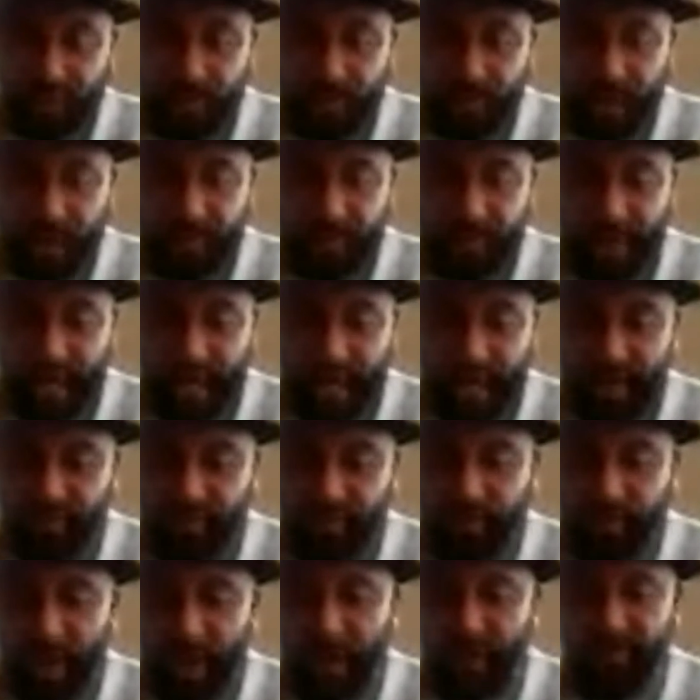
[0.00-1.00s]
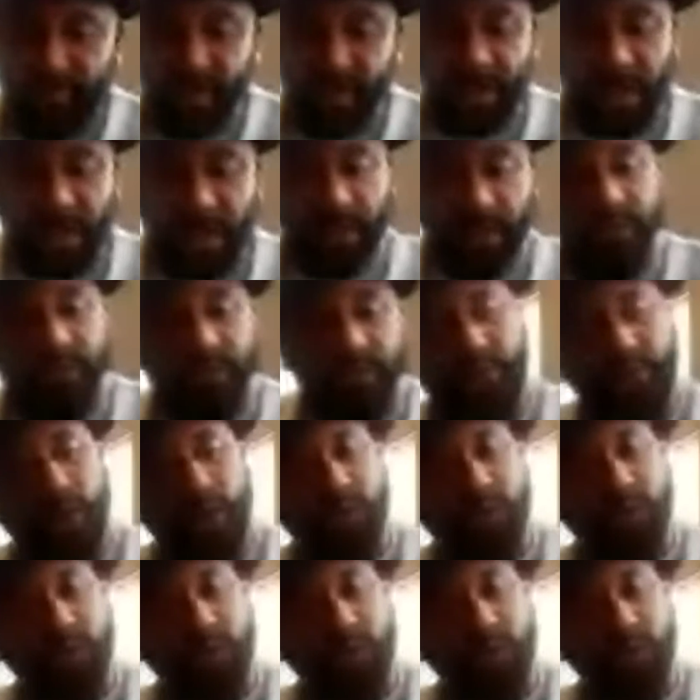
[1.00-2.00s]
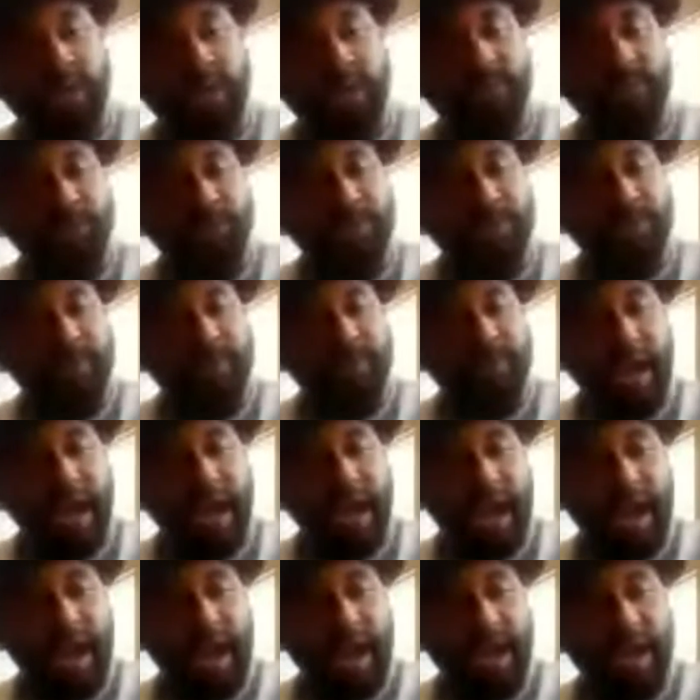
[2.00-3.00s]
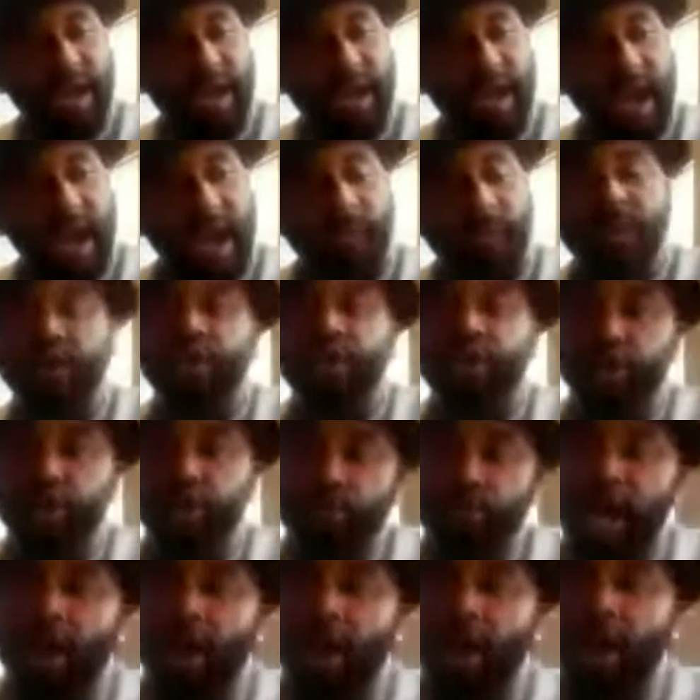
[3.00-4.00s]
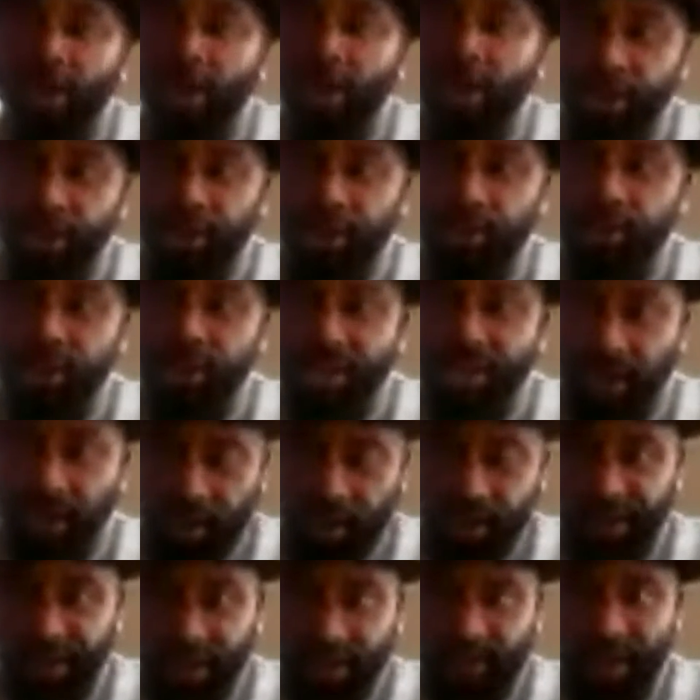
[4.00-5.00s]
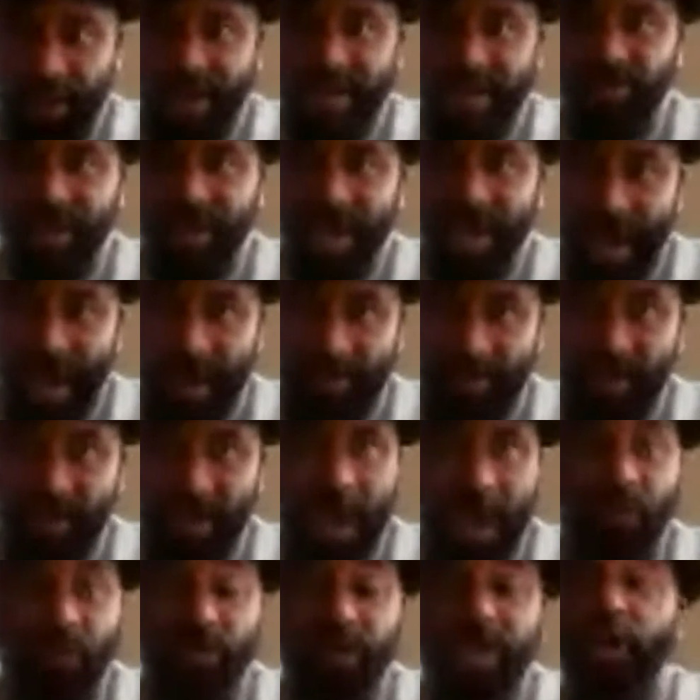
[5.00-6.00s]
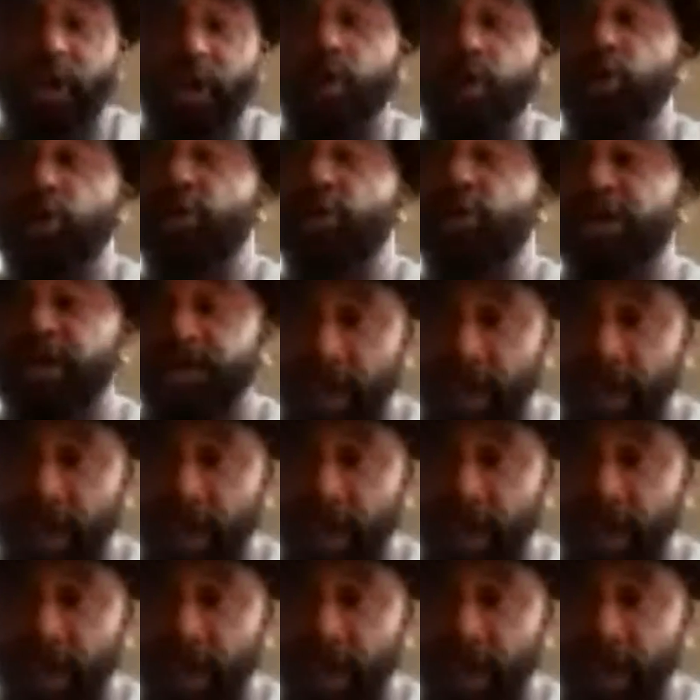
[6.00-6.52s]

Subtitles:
yourself about that. Either you have to take the approach, I'm going to do what I want to do as long as it just makes me happy, and I don't care